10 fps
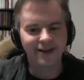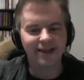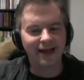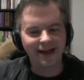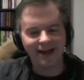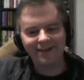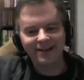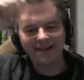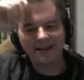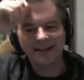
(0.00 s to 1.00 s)
Like, I
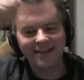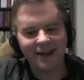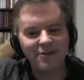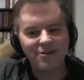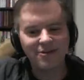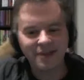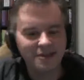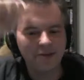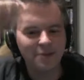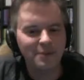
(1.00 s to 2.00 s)
mean, like, is that what you think
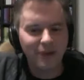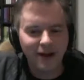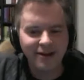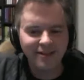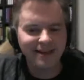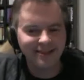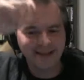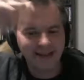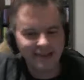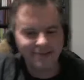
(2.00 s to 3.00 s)
these people are? Like,
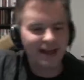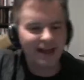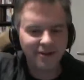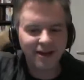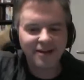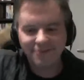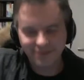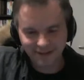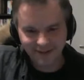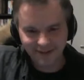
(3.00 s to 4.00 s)
they take their hats off,
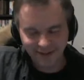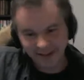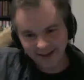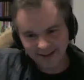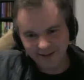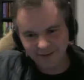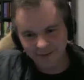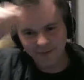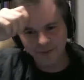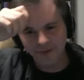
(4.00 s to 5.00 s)
and then they're like, you
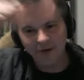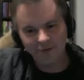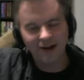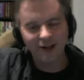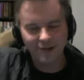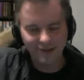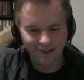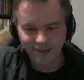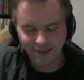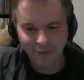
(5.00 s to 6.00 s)
know, we're all following
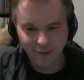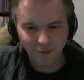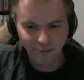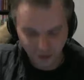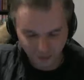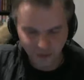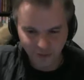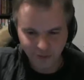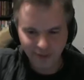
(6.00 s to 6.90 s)
these Enlightenment principles.